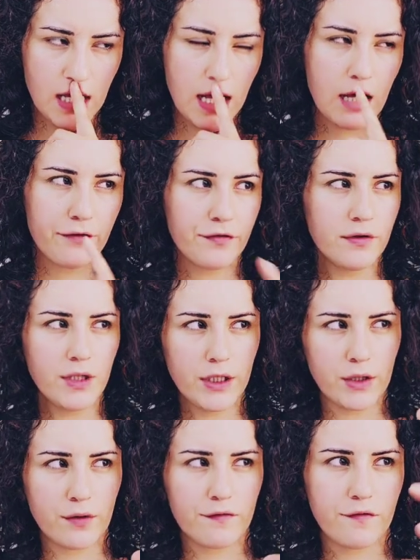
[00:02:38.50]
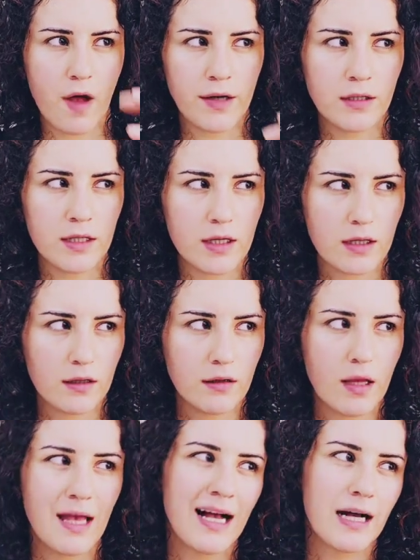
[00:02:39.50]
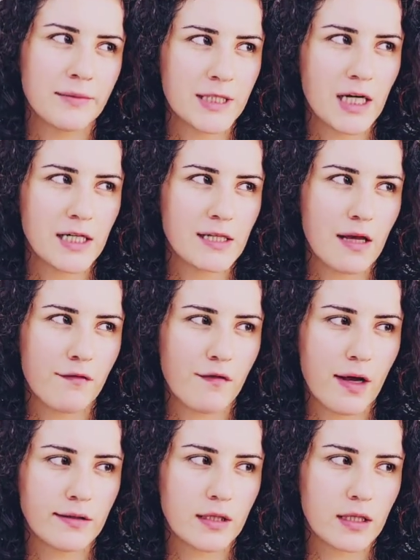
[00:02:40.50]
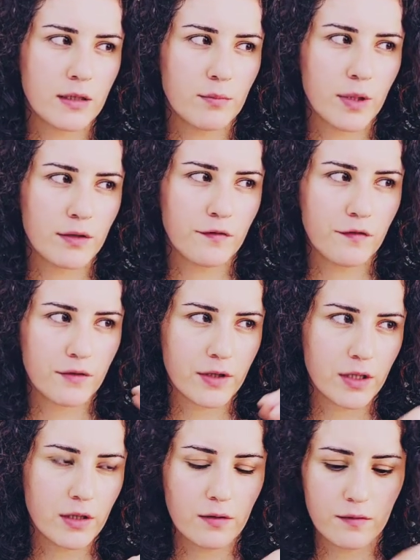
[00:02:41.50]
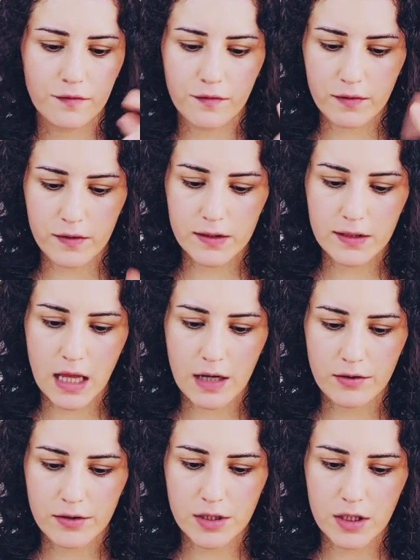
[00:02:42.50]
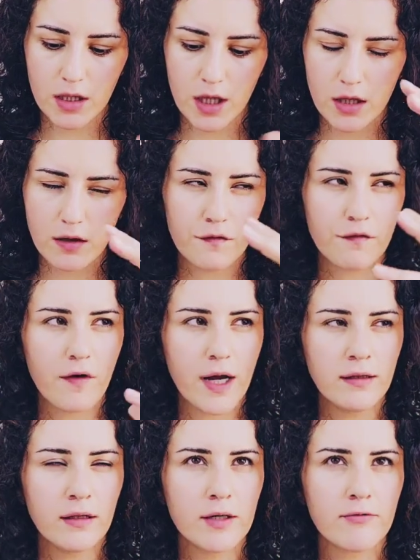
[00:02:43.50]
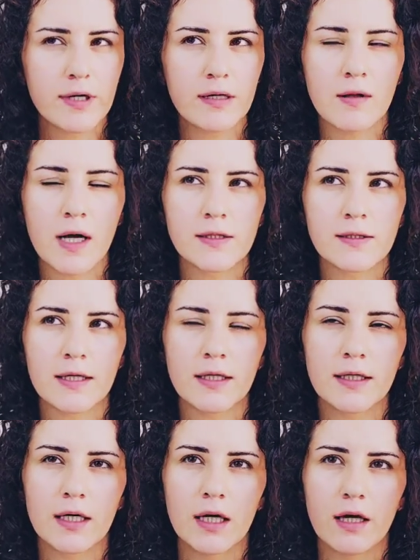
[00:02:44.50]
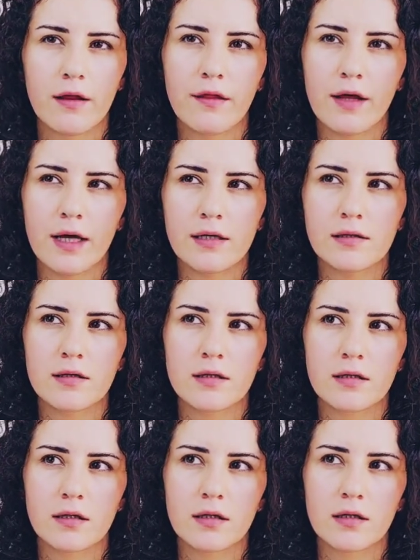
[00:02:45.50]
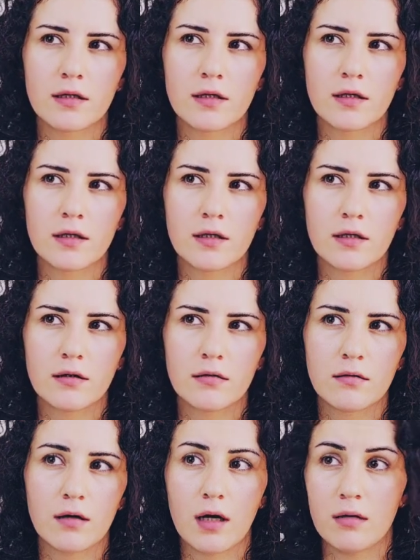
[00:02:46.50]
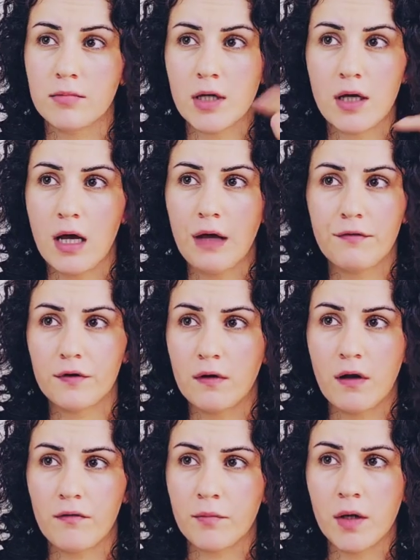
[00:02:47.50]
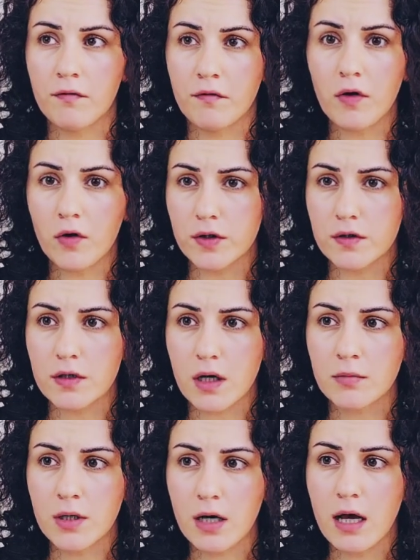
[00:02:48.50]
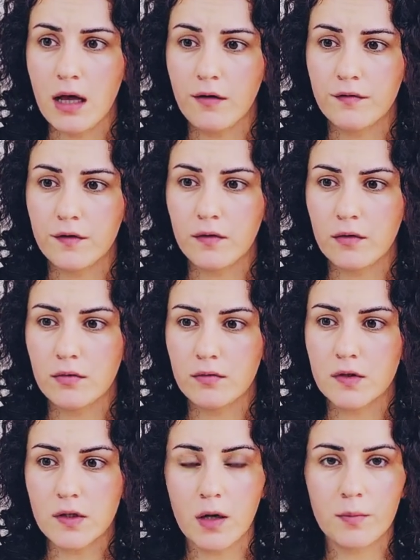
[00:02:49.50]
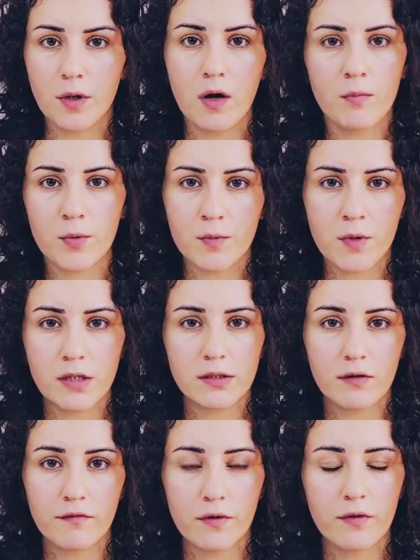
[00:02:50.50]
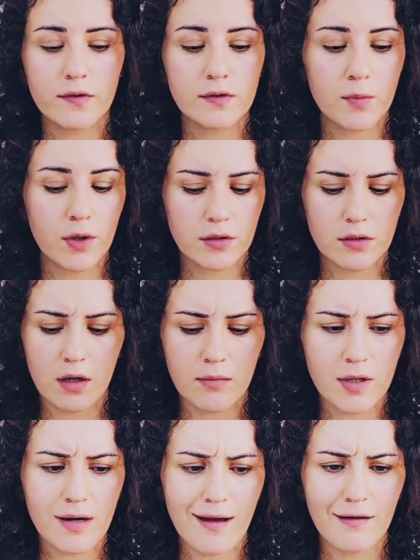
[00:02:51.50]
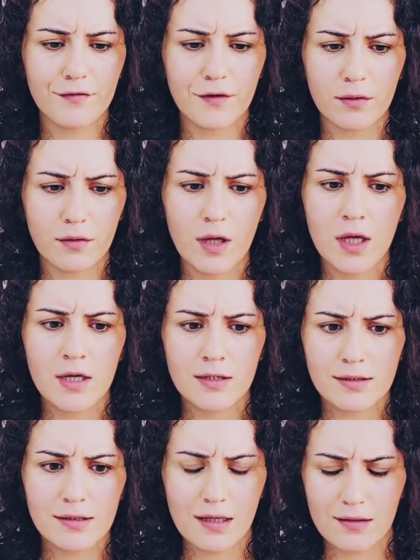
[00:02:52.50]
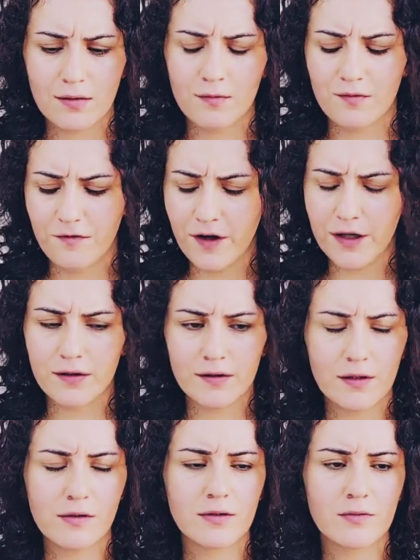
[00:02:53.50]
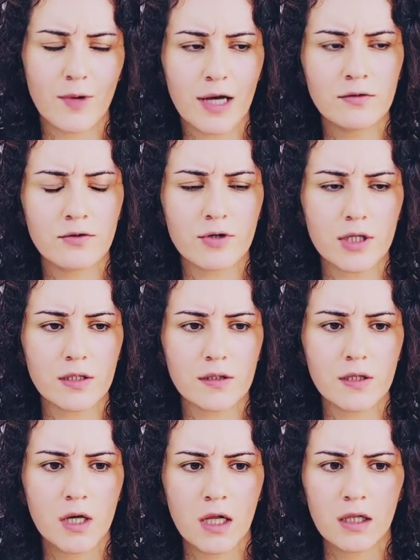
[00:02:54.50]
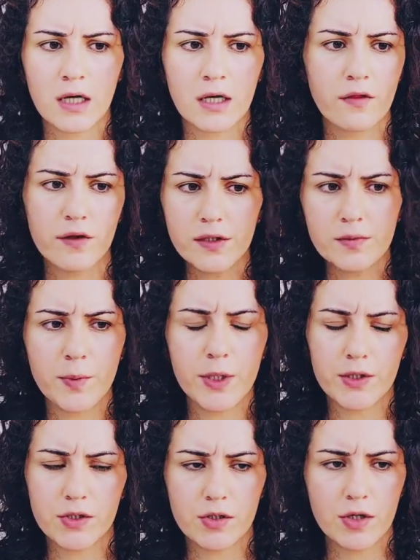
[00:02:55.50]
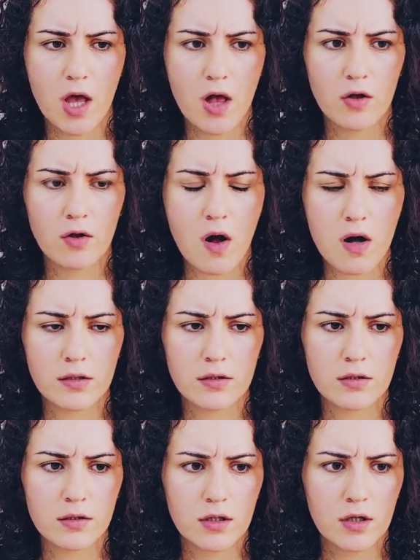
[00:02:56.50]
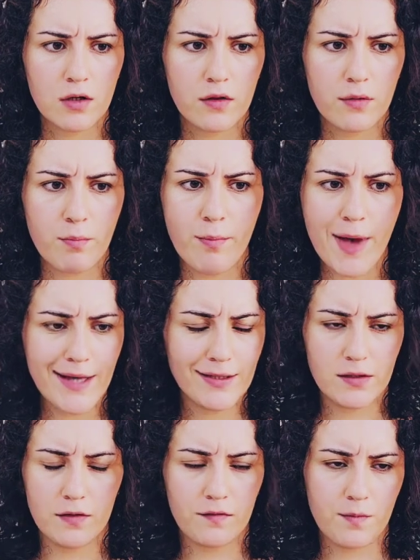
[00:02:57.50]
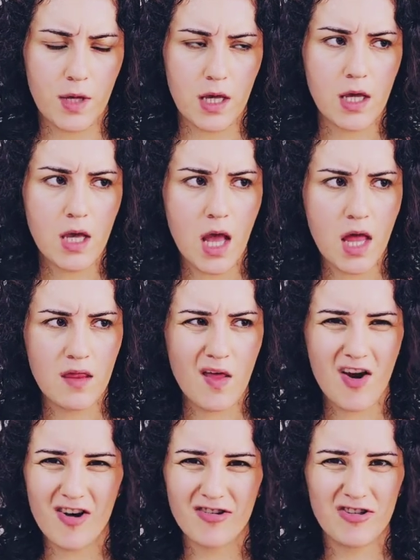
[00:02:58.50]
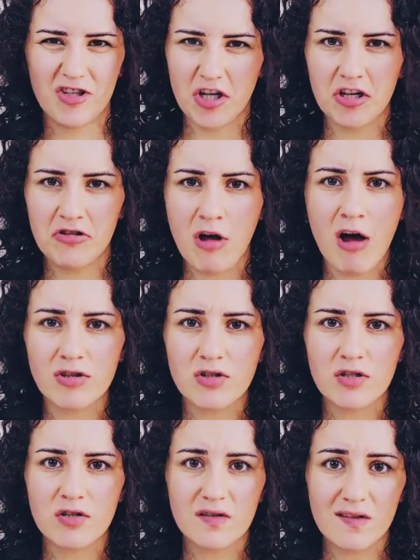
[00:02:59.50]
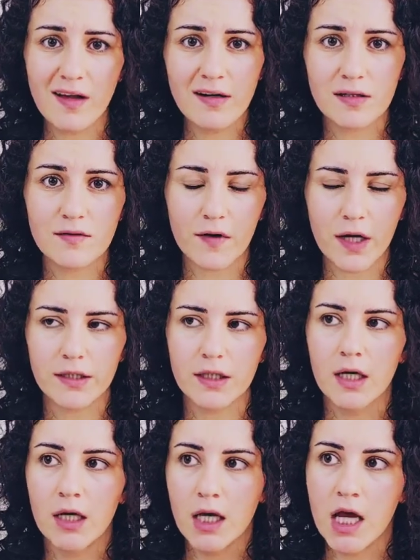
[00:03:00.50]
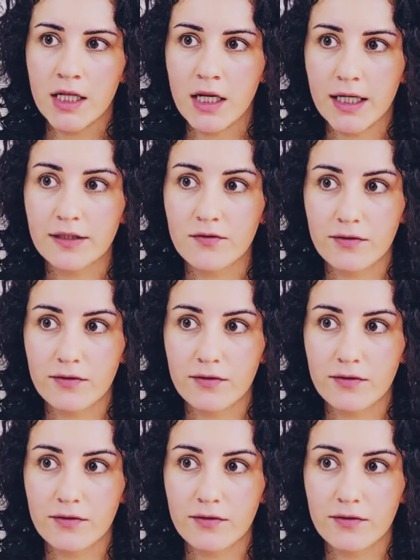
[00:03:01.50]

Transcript: I feel like you're finally, I mean, I say finally, but for you, for this energy, you're finally realizing that I'm gonna have to love me first. I'm gonna have to stop compromising for this person. I'm gonna have to set some fucking serious boundaries. Like, this bitch got the best of me and they're still not satisfied. And it's